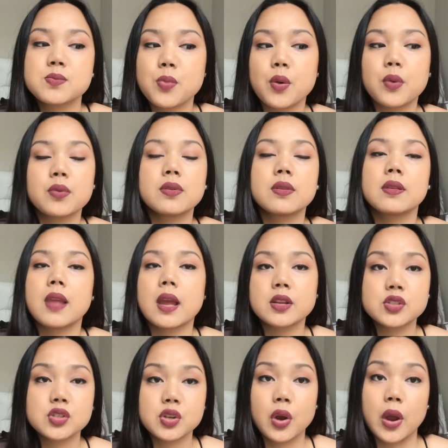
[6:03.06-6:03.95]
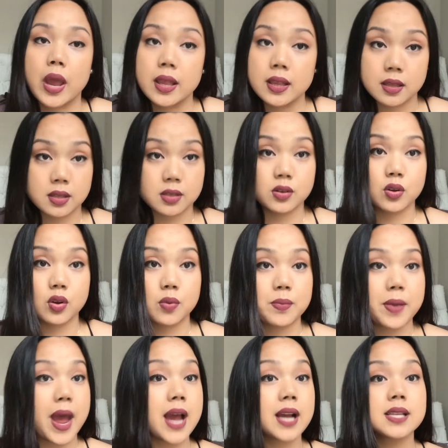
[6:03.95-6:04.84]
both lecture and clinical
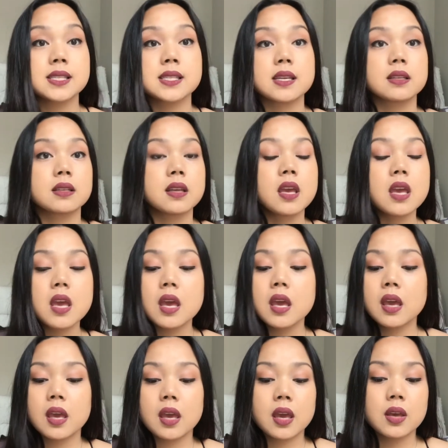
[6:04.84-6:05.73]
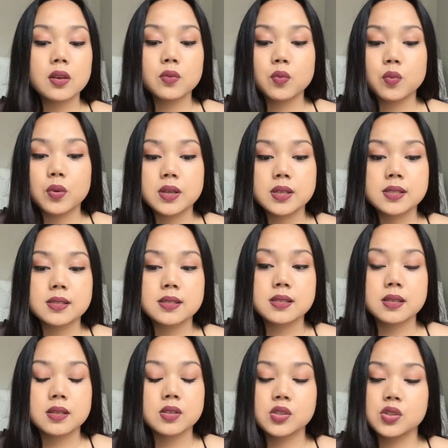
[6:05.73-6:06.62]
bags, and it
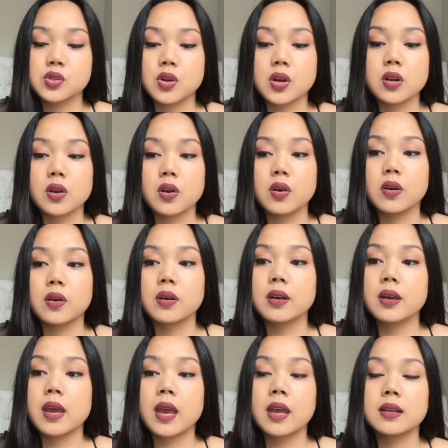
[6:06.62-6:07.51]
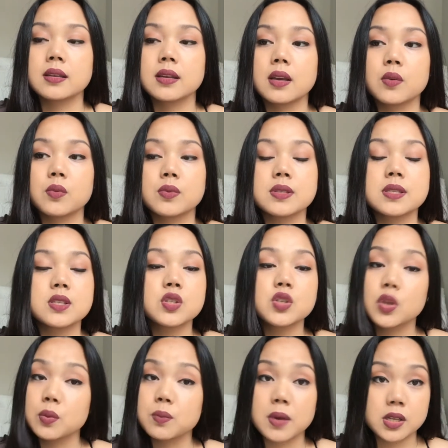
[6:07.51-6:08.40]
was a struggle and it was
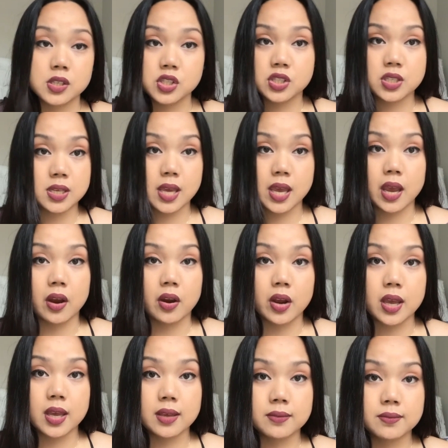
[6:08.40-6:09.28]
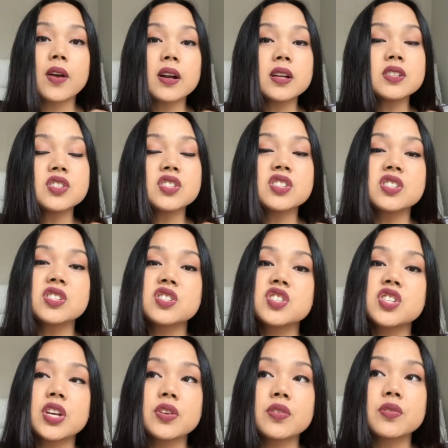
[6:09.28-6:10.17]
too much to carry. As far as just
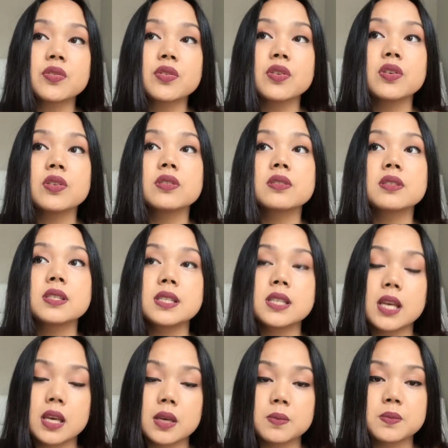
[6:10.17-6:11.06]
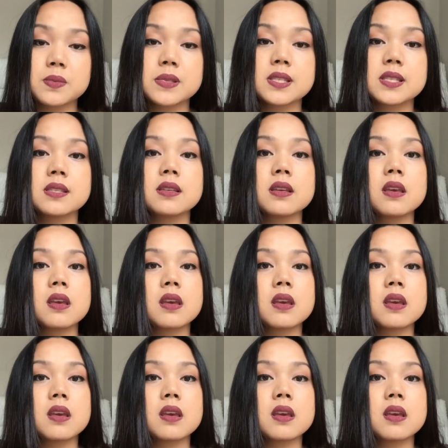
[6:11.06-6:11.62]
general tips